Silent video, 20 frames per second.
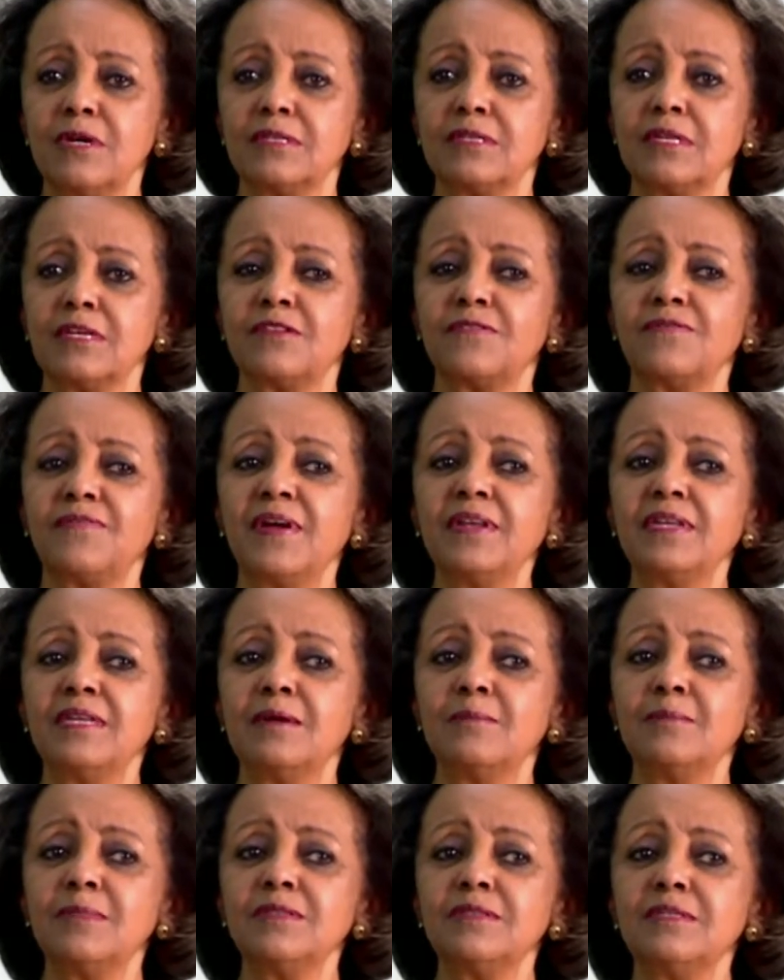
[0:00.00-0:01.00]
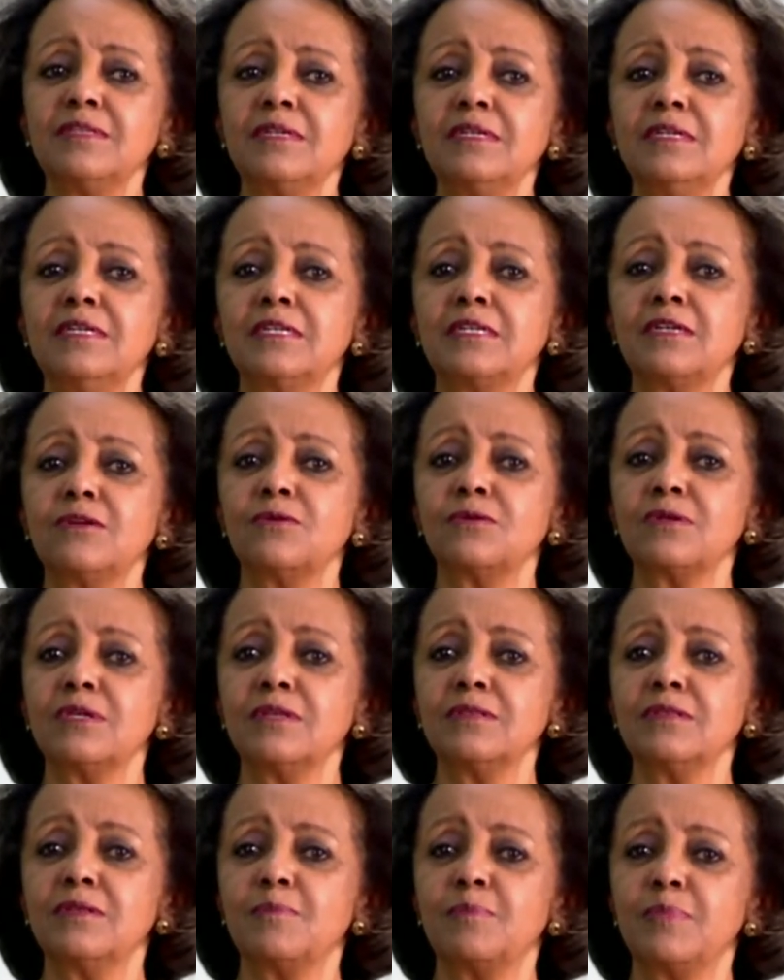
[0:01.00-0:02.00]
that fundamentally reorient
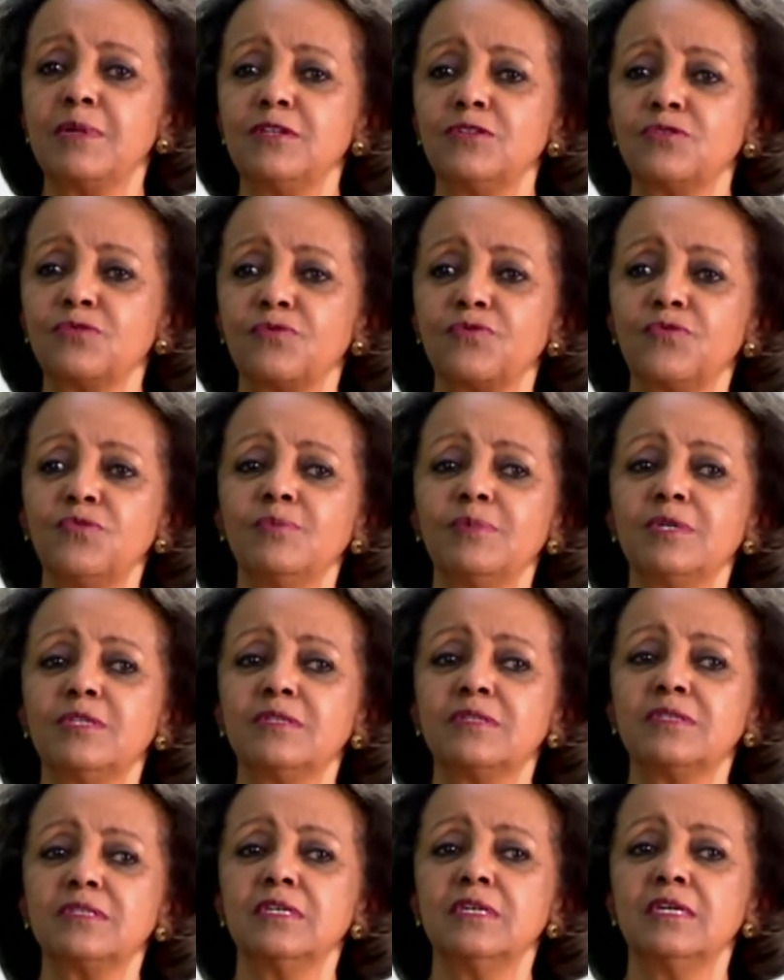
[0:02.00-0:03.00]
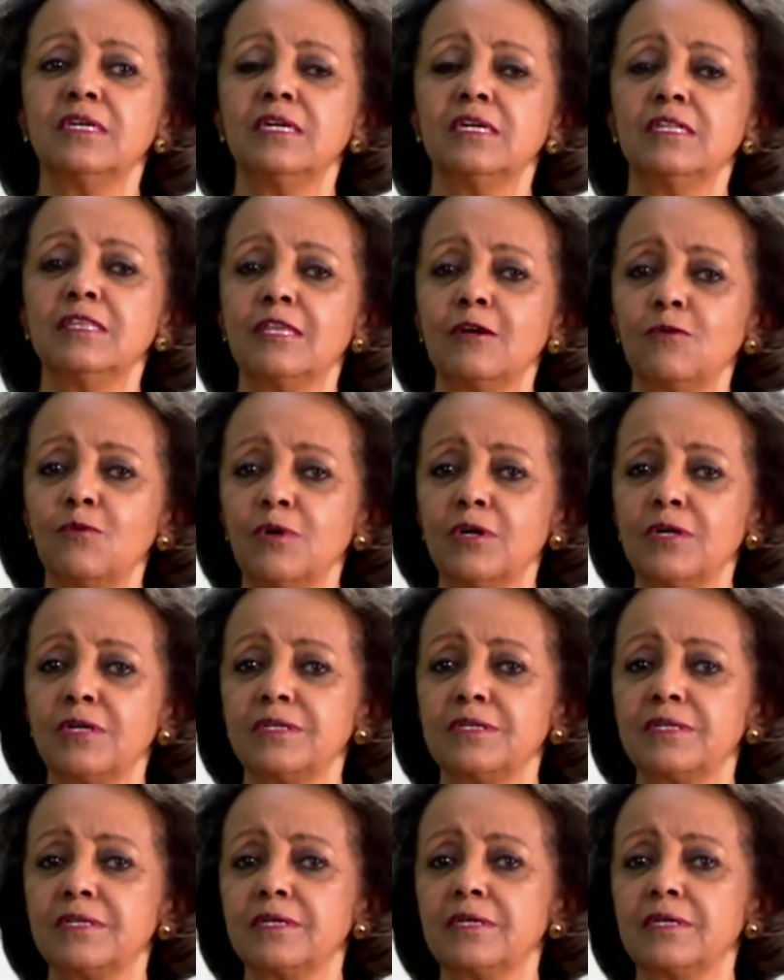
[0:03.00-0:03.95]
the place of humans in the world.